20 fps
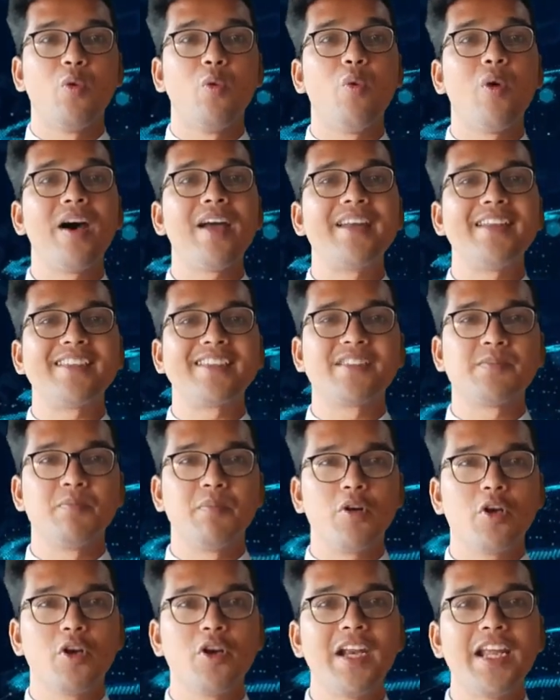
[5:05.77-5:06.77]
One is
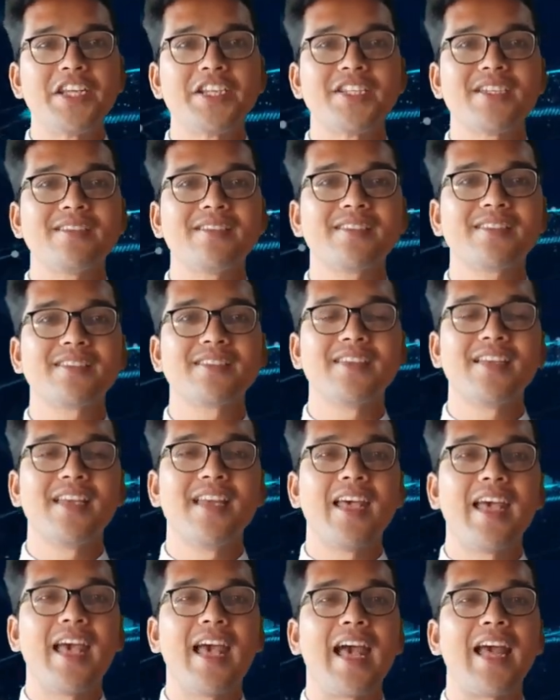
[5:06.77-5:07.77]
modulations
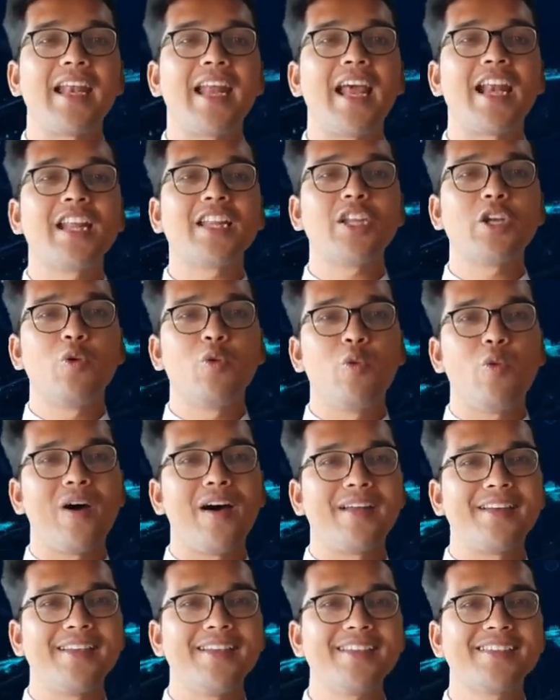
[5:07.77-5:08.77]
and another
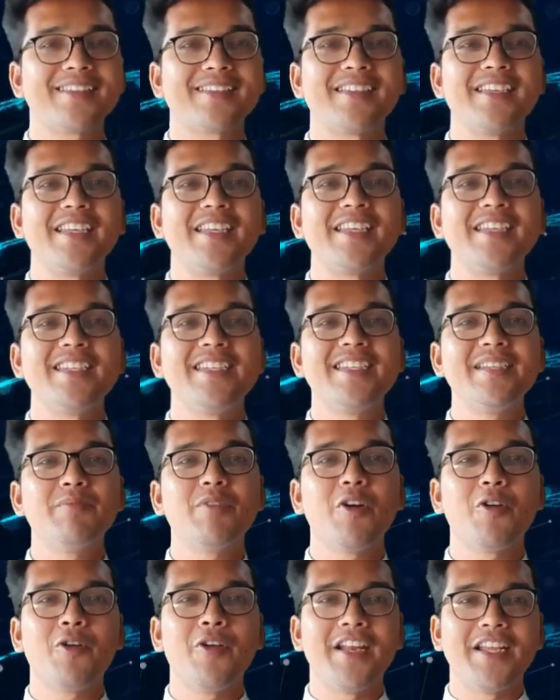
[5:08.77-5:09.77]
one is
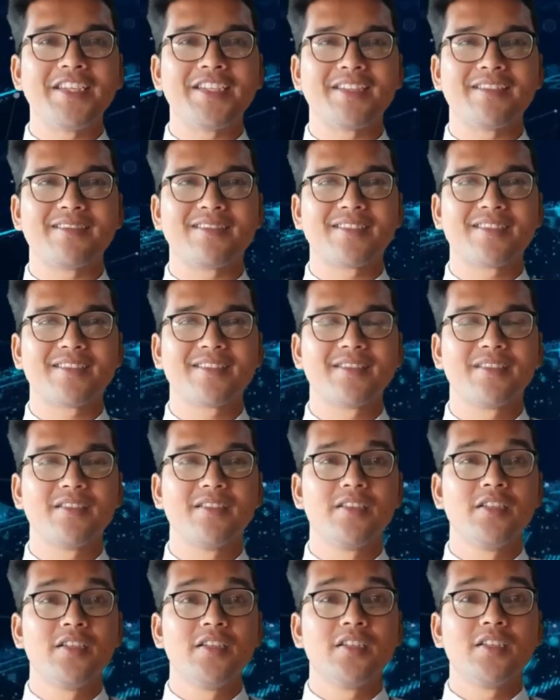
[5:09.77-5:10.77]
demodulations.
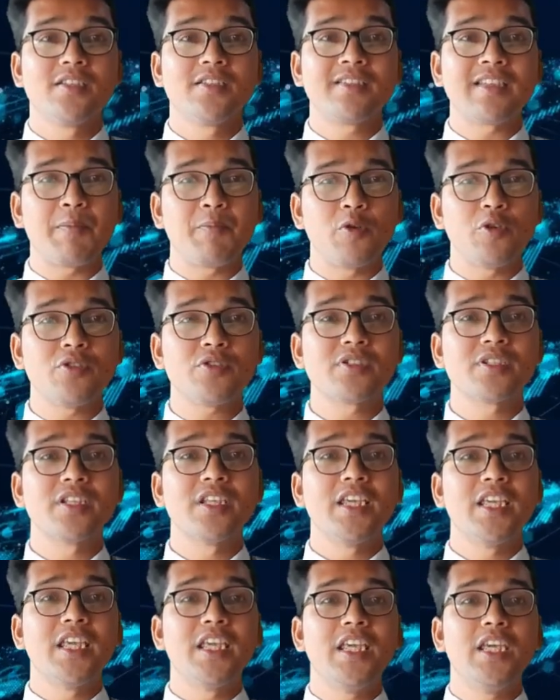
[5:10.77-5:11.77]
Suppose
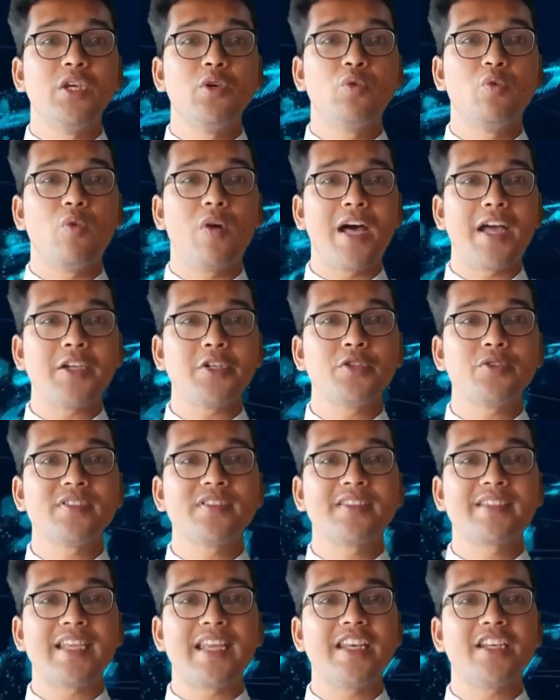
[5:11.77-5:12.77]
you want to
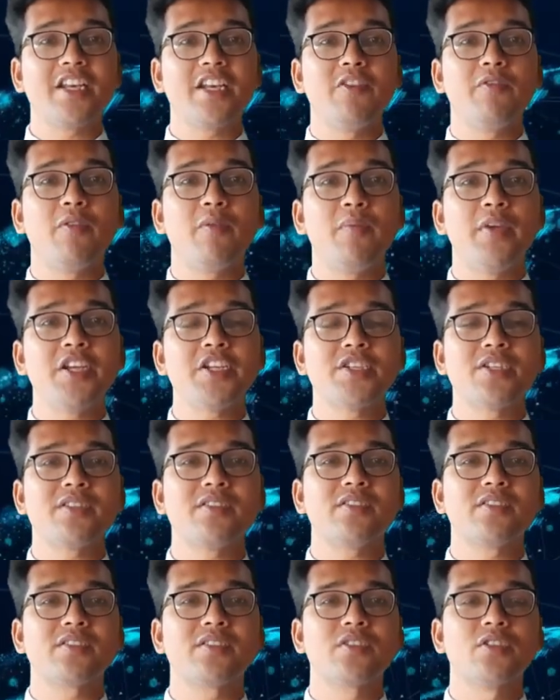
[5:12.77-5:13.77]
send
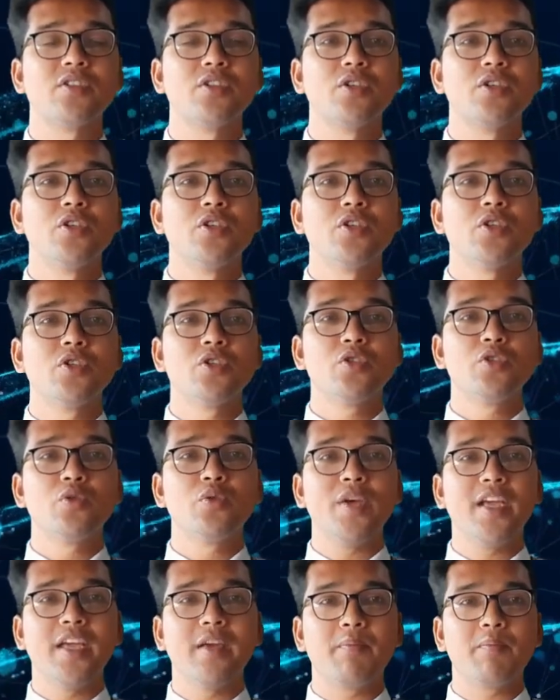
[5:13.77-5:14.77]
informations
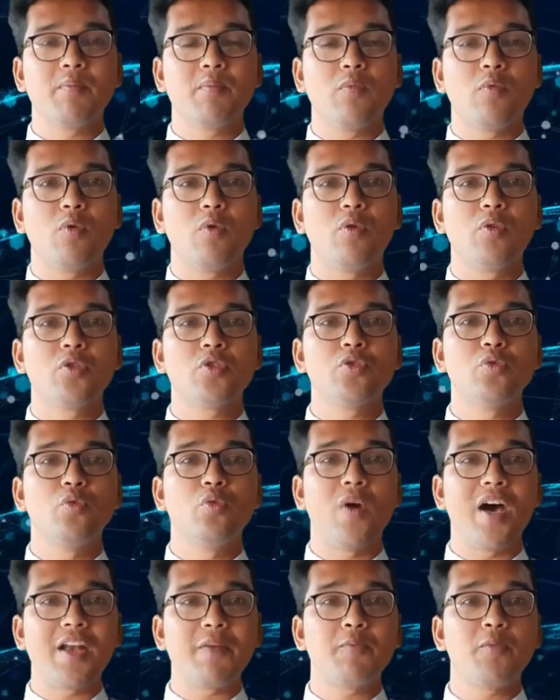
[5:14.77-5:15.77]
to
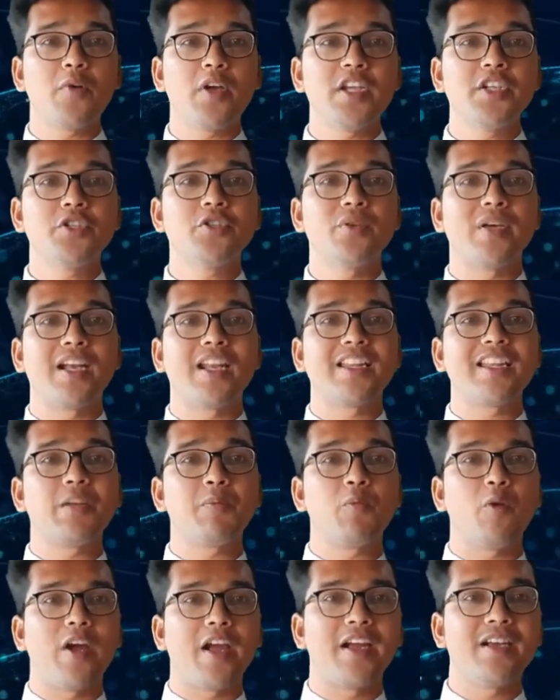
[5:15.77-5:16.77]
one point to another
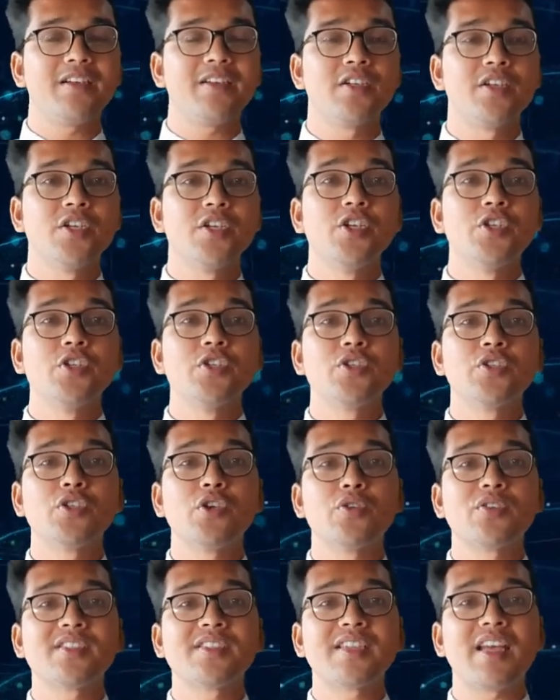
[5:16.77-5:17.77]
point,
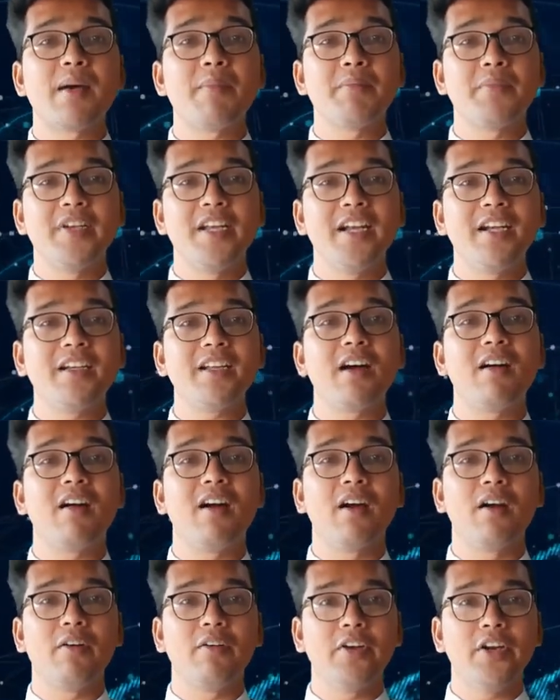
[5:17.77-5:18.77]
so some data
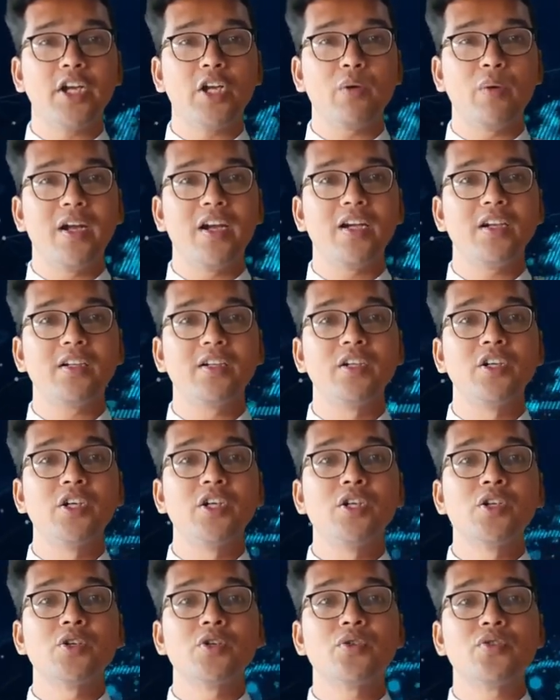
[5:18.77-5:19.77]
are required
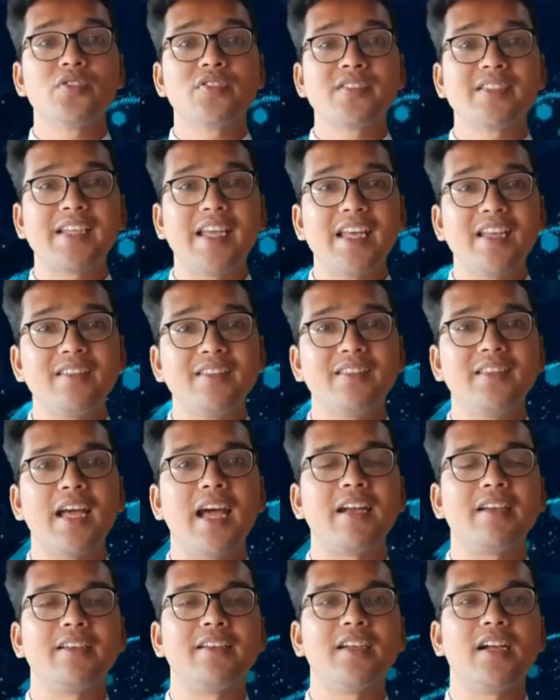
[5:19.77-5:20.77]
to send
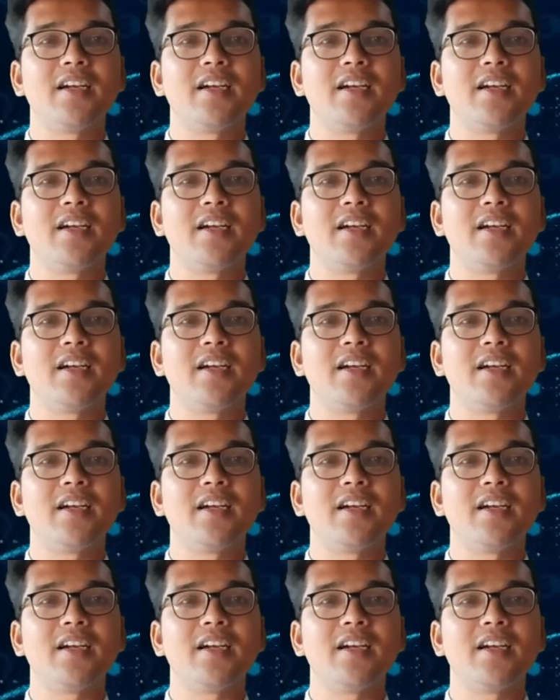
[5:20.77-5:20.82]
that